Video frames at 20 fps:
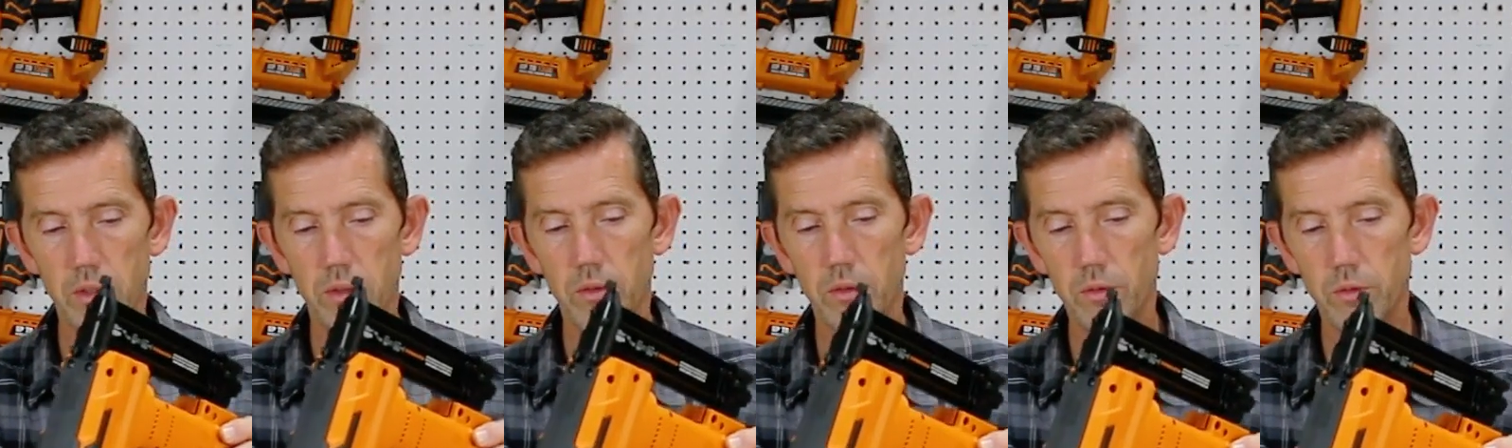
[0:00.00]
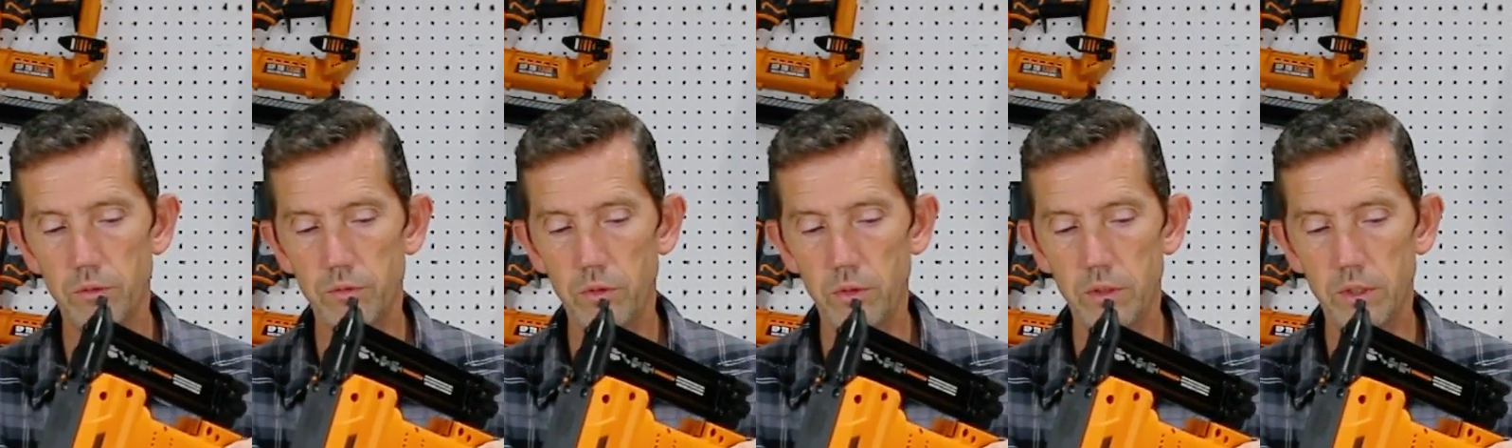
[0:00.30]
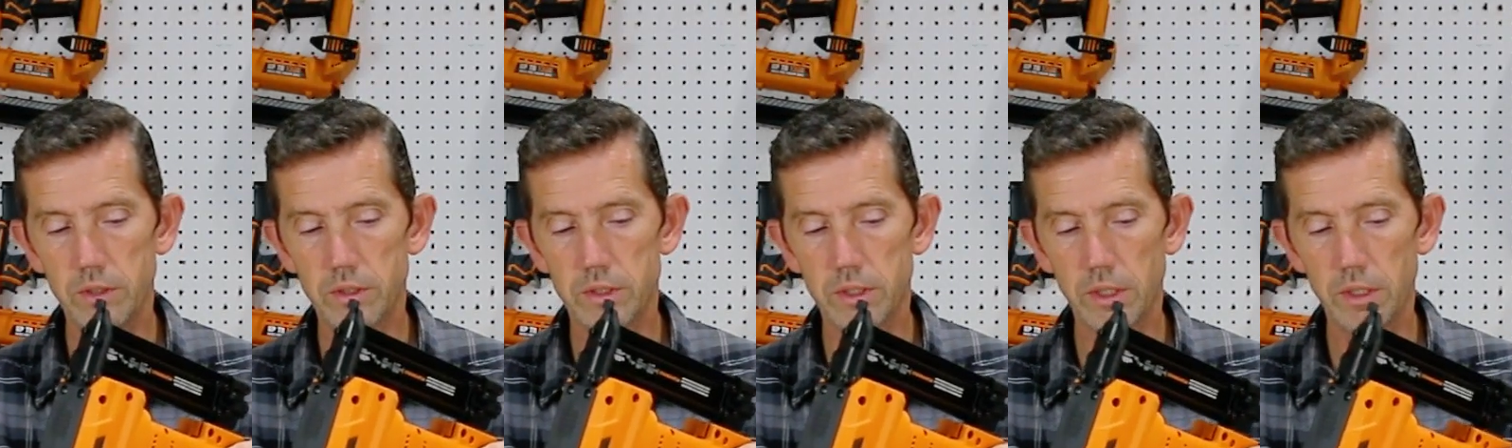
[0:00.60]
I don't know if you
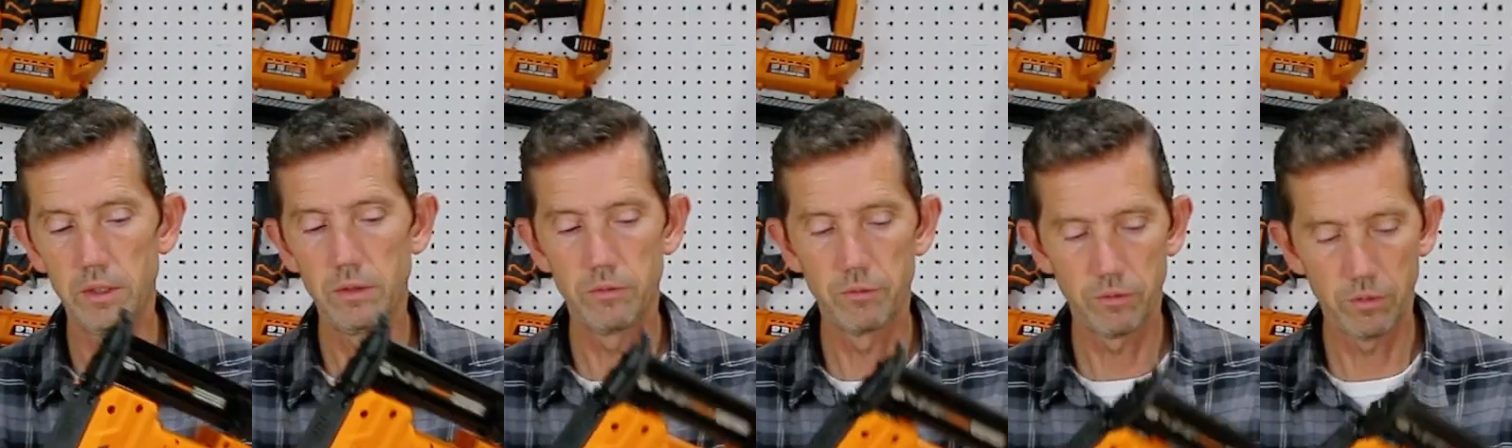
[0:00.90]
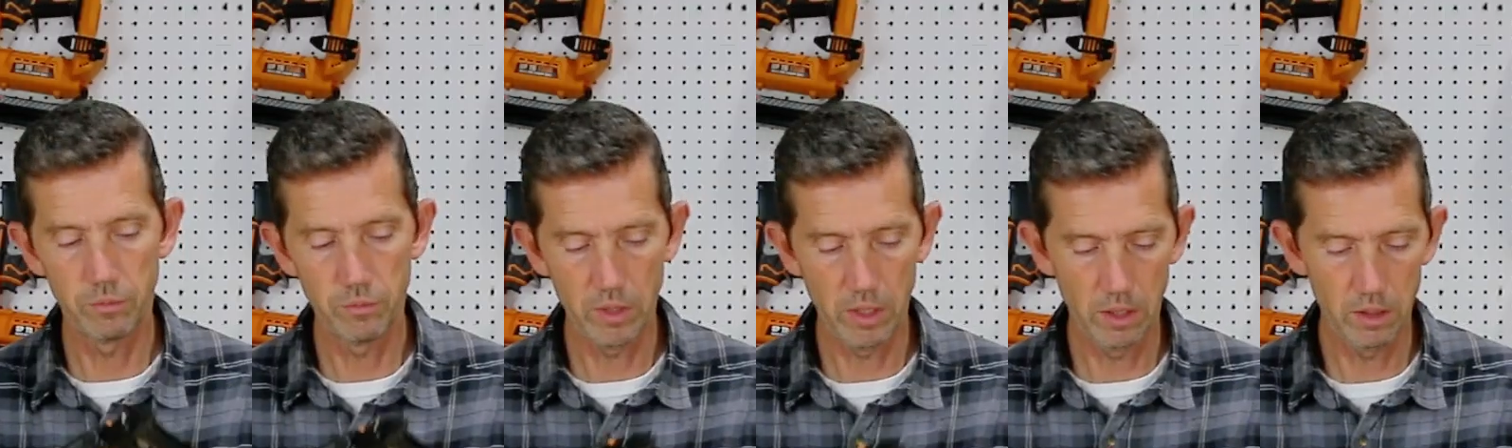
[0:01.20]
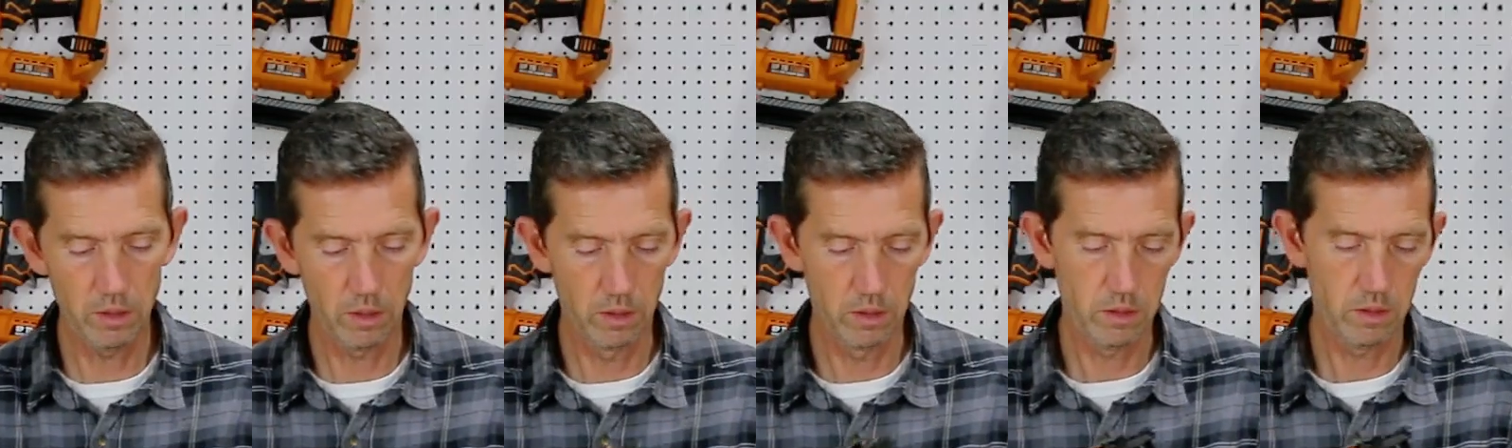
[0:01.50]
could see from
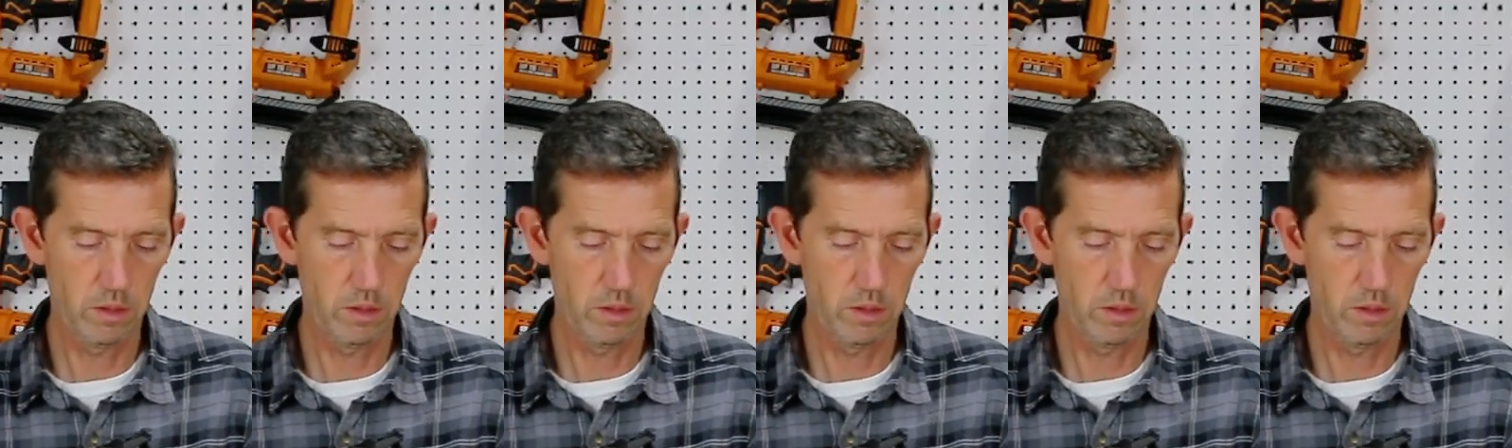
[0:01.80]
there.